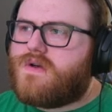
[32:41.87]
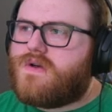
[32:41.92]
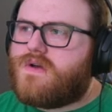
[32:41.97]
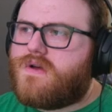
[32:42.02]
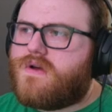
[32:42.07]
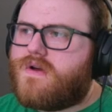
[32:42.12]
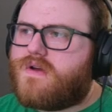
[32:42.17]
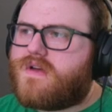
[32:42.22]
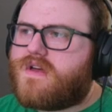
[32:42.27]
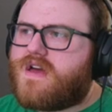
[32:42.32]

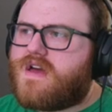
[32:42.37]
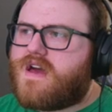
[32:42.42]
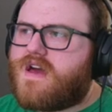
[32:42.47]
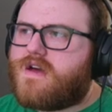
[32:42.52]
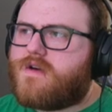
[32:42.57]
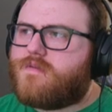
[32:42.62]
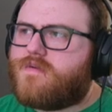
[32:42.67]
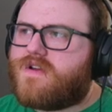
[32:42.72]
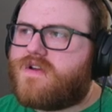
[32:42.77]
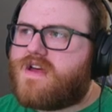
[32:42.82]

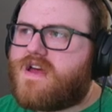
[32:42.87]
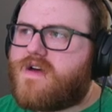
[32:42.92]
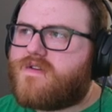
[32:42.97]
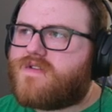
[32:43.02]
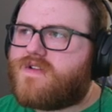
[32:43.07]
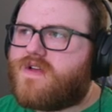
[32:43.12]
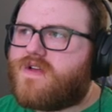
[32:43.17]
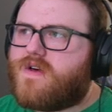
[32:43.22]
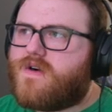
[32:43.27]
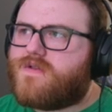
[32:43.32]
Okay, but I have
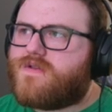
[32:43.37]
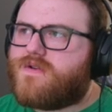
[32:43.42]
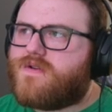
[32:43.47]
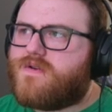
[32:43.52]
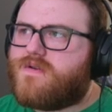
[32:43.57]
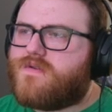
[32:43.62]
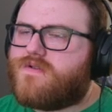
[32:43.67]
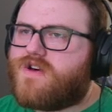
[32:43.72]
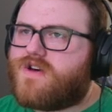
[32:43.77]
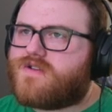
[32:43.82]
to go
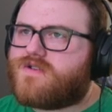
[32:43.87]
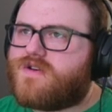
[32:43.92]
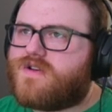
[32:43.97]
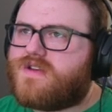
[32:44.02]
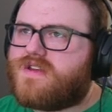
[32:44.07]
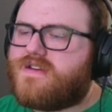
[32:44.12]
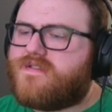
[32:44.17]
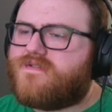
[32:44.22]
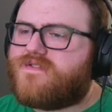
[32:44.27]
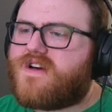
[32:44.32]
through
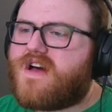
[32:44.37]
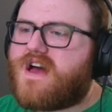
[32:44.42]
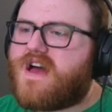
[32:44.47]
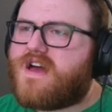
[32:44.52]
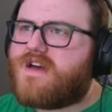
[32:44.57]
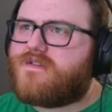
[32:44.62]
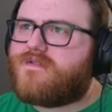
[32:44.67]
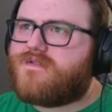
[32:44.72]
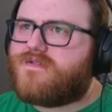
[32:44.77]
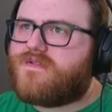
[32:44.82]
Junction
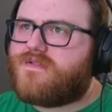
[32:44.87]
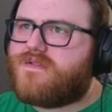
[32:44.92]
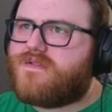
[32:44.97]
E5.